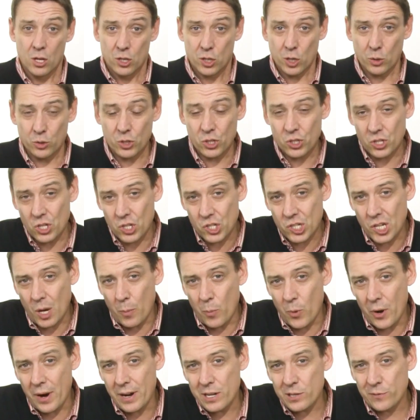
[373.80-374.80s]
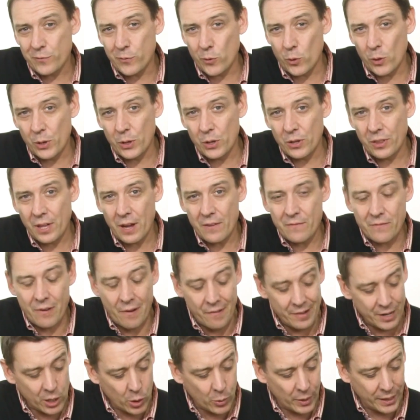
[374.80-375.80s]
So just to summarize for you then
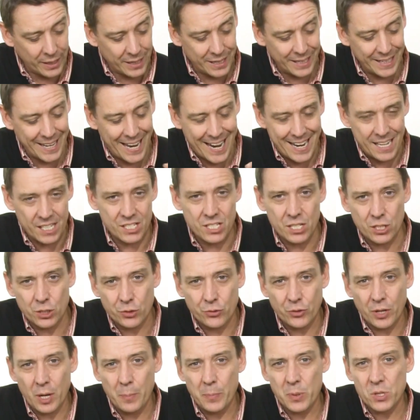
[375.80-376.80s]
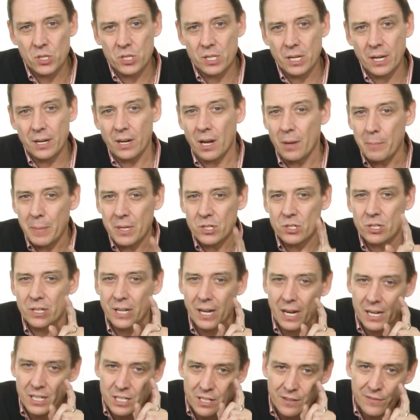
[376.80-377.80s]
very quickly, 83%, I mentioned
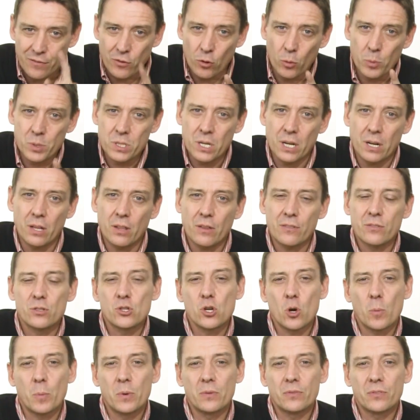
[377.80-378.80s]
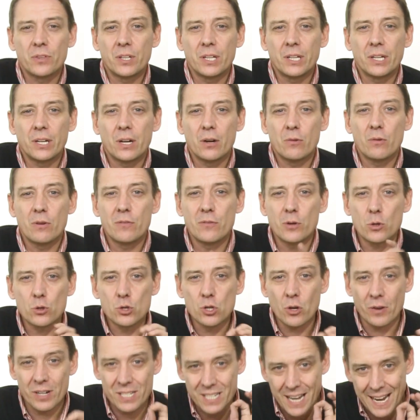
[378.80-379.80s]
84% at the top of the review,
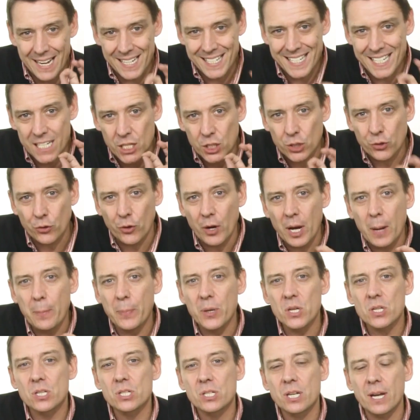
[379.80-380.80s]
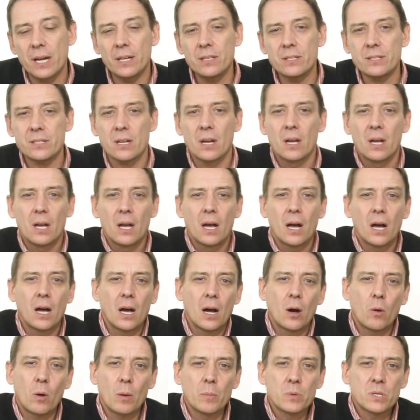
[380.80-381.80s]
sorry, it's 83%,
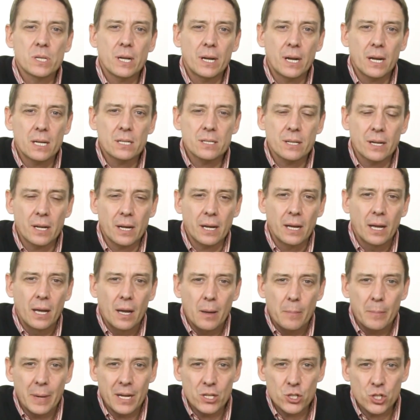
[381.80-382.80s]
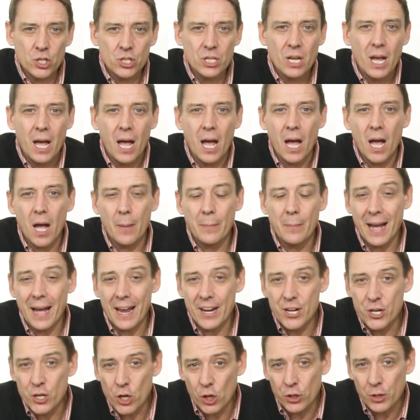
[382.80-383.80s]
1% less than I mentioned.
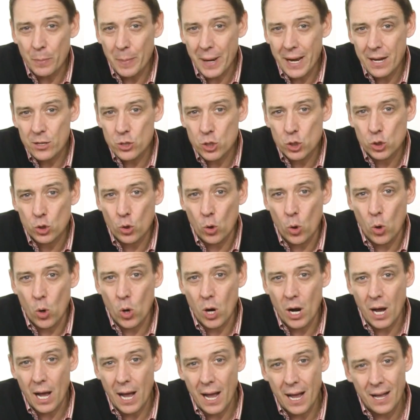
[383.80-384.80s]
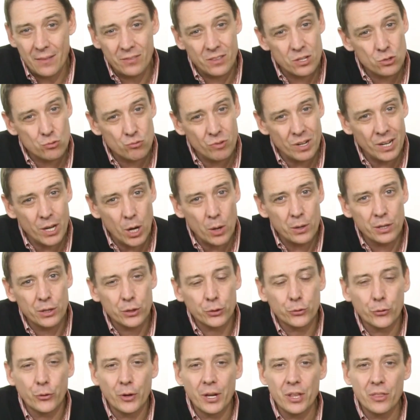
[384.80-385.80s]
Not a bad score, and there's really only
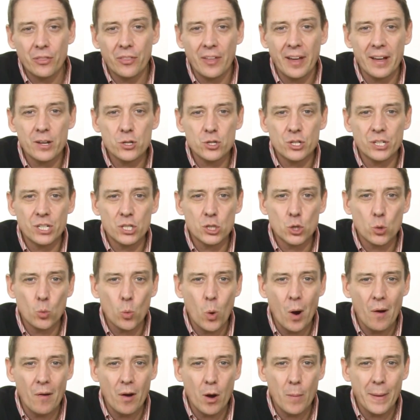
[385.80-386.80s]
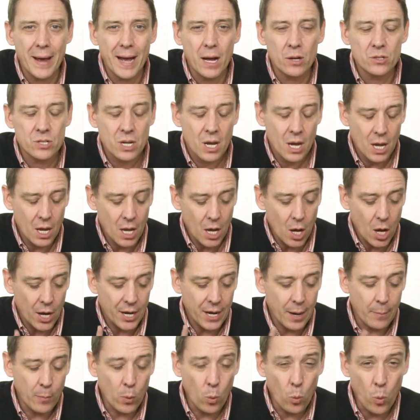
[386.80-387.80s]
3 things you need to worry about.
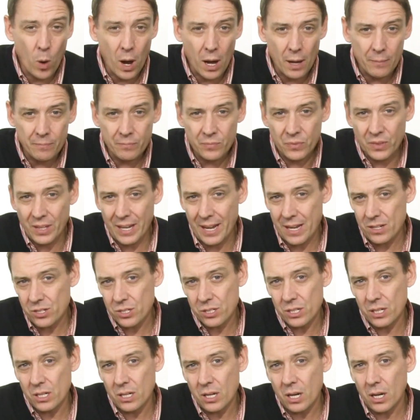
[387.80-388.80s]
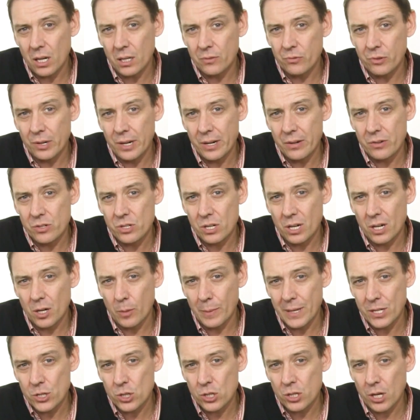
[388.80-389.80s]
Number 1, the SD card reader is a
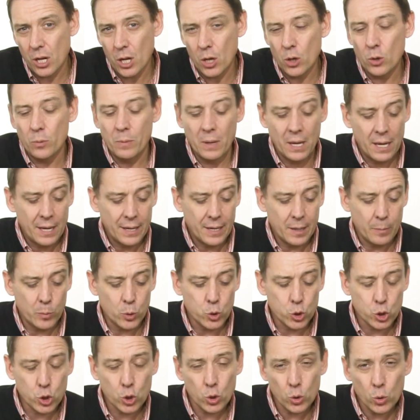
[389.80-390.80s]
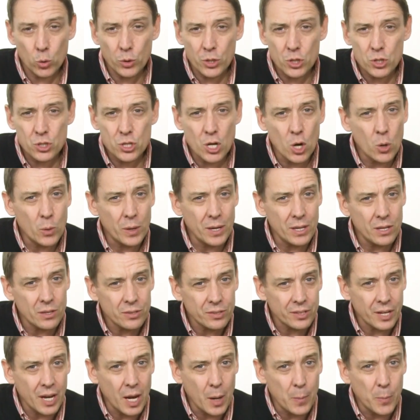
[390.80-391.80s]
little bit slow. Number 2, there's no
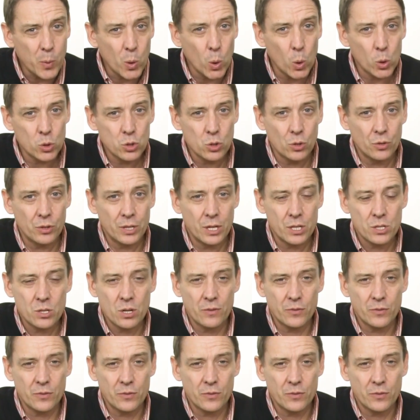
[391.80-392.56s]
Ethernet port on this.